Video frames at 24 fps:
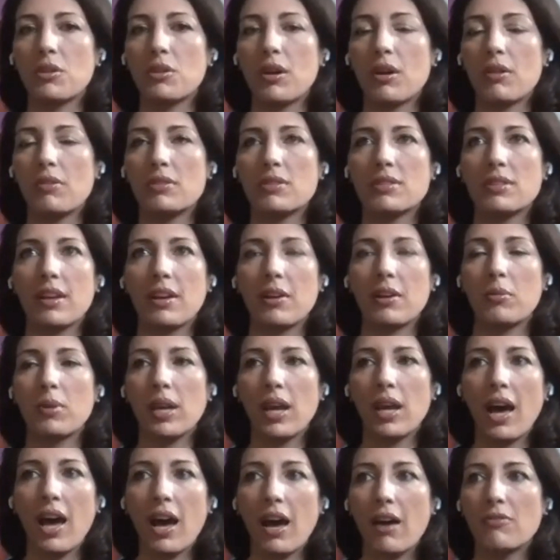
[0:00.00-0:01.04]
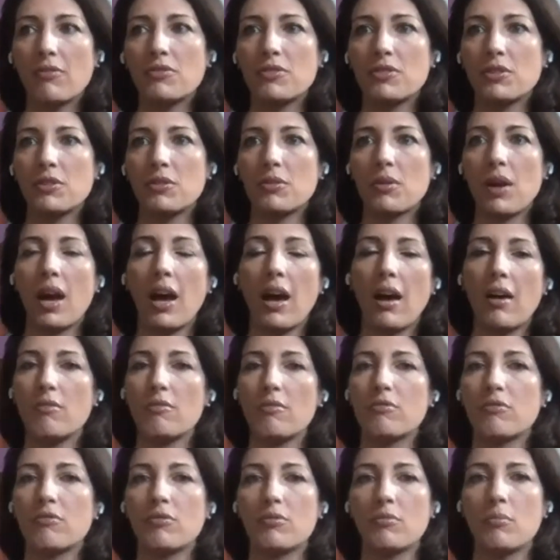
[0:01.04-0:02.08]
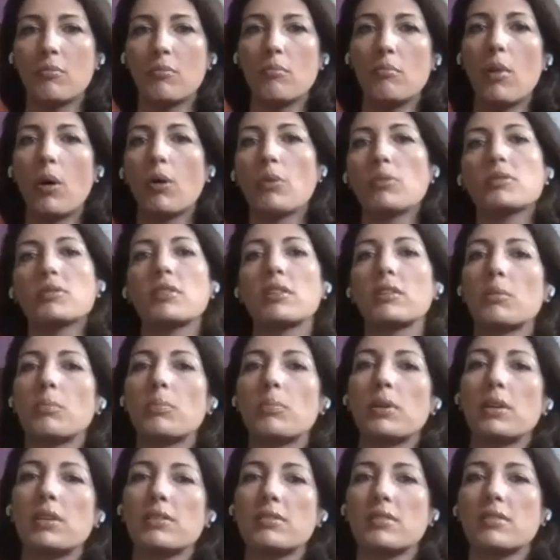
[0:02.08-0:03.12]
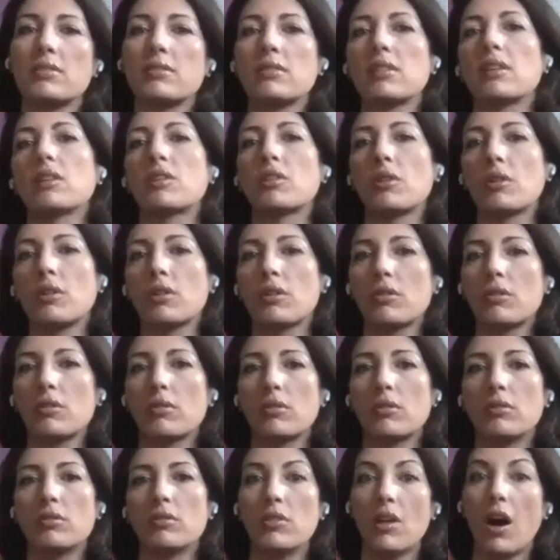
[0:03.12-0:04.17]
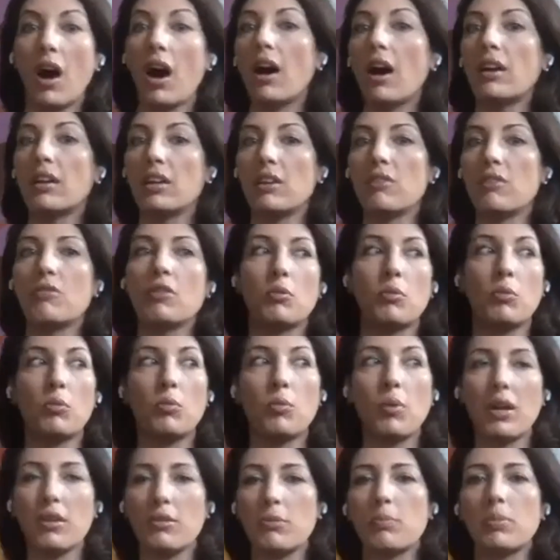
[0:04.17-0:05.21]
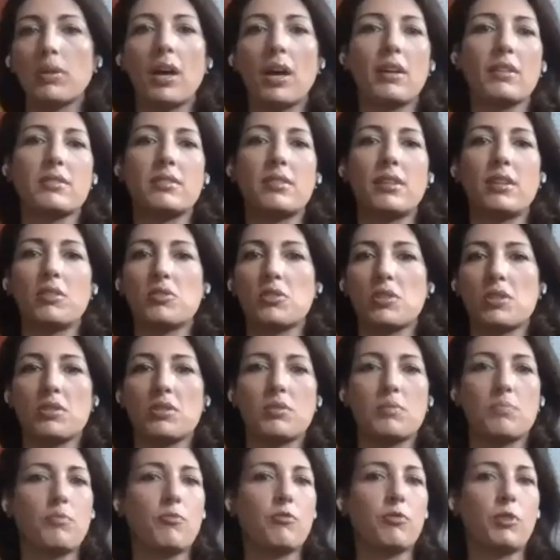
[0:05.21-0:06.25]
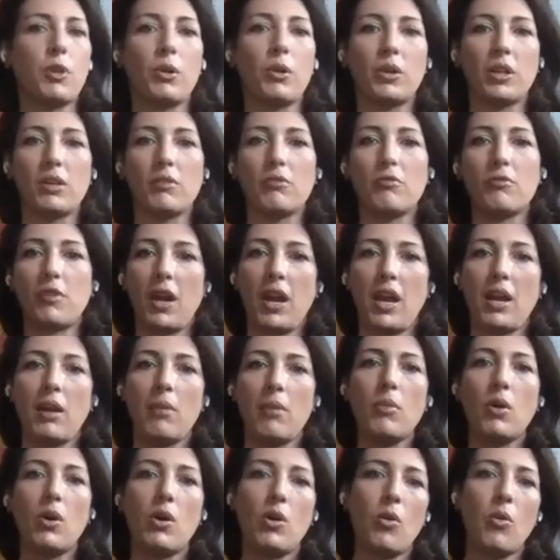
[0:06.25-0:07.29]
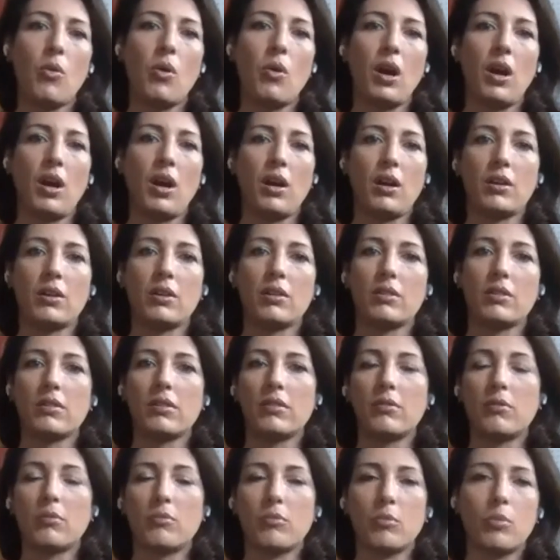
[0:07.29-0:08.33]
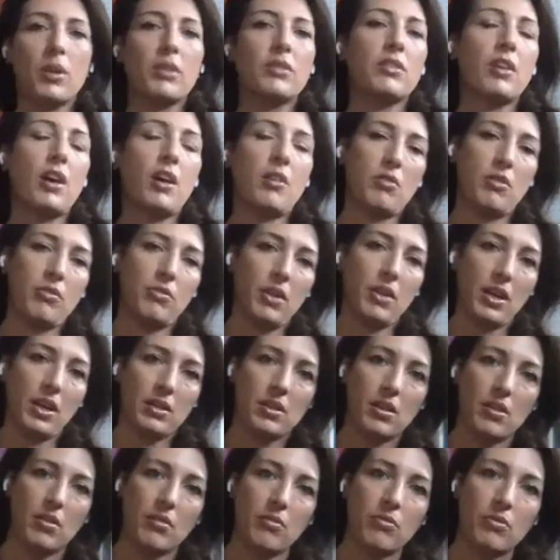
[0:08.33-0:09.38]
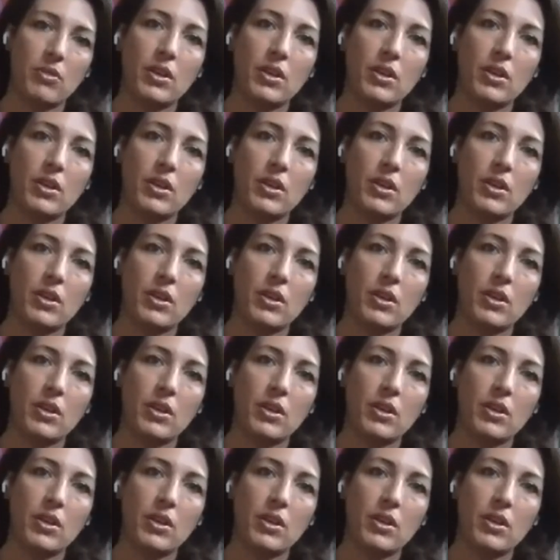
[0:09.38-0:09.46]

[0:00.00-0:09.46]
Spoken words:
I was like, we have to have most of the pieces either not even with plexi, just floating frame, or with non-reflective.